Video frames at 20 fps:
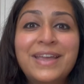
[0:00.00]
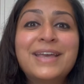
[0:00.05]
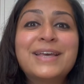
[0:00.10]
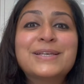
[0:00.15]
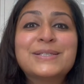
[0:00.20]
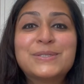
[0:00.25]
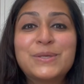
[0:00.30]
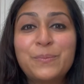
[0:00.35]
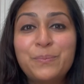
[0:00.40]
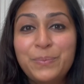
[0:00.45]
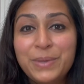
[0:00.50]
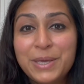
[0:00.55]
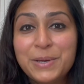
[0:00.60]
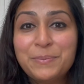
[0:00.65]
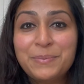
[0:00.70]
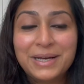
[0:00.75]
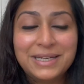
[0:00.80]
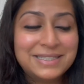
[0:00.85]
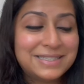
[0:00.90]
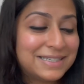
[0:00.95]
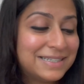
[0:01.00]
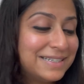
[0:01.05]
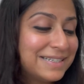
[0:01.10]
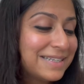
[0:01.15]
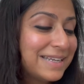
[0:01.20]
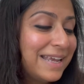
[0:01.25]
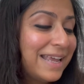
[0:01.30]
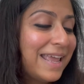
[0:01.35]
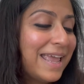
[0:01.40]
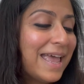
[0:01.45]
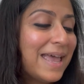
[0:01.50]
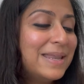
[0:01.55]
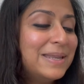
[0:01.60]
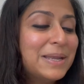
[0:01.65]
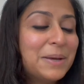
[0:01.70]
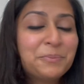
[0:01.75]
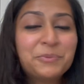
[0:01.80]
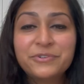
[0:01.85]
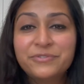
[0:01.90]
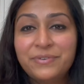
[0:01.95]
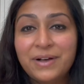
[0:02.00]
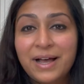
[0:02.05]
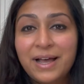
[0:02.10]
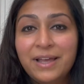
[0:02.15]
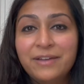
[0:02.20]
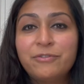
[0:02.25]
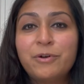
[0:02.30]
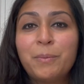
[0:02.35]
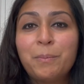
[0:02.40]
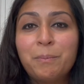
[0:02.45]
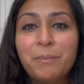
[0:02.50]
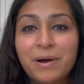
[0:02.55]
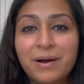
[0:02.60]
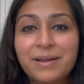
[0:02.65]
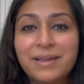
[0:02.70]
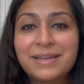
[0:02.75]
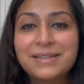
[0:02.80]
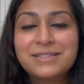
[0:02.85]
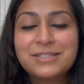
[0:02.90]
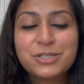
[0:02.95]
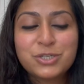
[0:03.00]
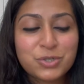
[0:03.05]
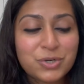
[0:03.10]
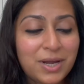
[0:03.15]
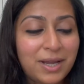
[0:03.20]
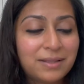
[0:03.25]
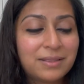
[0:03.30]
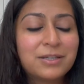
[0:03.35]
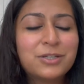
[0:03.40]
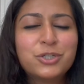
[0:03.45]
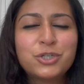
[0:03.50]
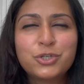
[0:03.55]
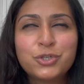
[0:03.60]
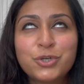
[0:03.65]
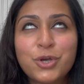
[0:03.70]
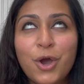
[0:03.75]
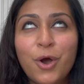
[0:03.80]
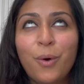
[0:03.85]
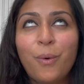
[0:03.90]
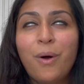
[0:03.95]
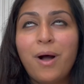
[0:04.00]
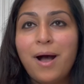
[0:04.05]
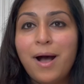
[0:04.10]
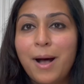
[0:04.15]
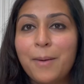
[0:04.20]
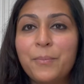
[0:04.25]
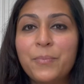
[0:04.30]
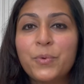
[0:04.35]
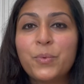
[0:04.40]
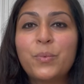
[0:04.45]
So be abundant. And number 5, market strength. Show up.